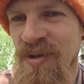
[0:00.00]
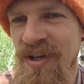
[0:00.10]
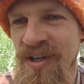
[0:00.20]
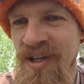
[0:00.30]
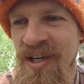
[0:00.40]

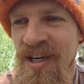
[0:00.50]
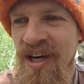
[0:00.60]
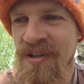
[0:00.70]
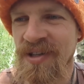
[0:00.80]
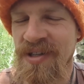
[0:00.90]
buy
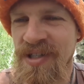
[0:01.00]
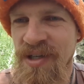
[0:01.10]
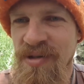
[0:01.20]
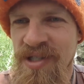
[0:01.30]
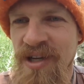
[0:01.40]

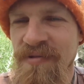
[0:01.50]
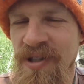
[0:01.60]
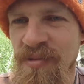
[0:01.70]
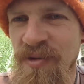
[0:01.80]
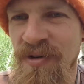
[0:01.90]
unnecessary stuff
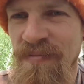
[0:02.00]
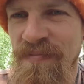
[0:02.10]
anymore.